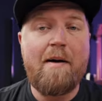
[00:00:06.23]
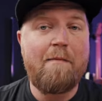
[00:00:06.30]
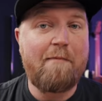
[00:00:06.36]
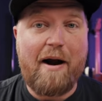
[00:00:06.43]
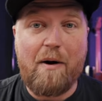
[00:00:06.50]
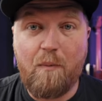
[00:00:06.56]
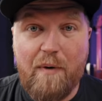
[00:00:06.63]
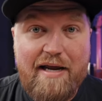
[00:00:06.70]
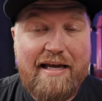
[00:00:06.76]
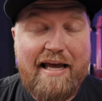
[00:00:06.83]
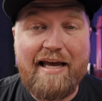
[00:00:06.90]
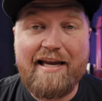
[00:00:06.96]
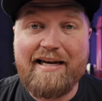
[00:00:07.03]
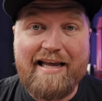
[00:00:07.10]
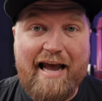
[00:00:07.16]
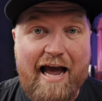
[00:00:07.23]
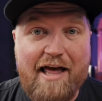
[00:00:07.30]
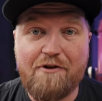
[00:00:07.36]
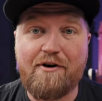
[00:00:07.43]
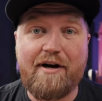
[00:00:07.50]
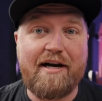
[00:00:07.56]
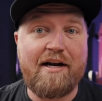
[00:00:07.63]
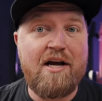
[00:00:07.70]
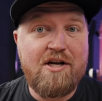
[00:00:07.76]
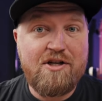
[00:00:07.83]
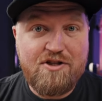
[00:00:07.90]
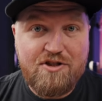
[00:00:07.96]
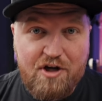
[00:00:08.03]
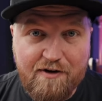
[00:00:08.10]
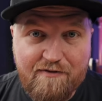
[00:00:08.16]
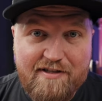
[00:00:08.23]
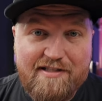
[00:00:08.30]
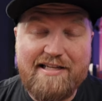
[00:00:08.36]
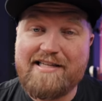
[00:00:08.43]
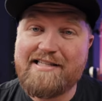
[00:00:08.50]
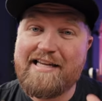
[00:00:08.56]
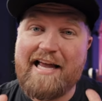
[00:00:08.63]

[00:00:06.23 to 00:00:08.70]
my weekend gathering services